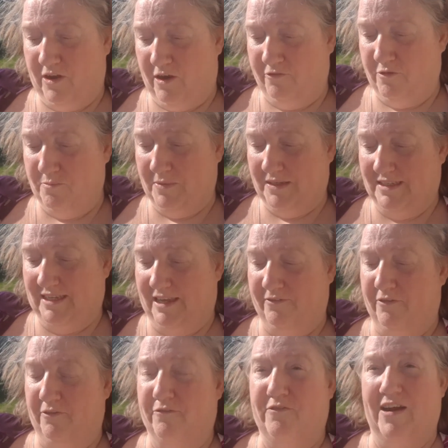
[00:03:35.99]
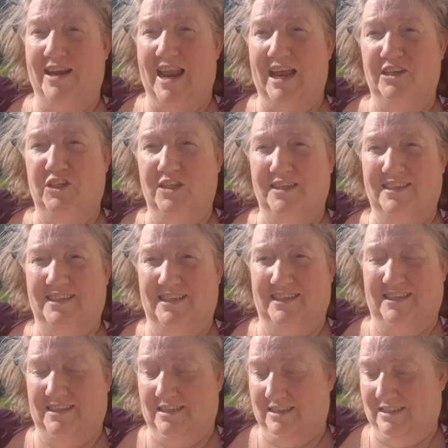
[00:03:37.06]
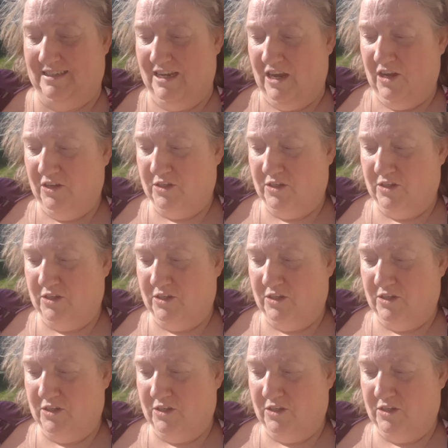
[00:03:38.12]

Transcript: governments giving financial assistance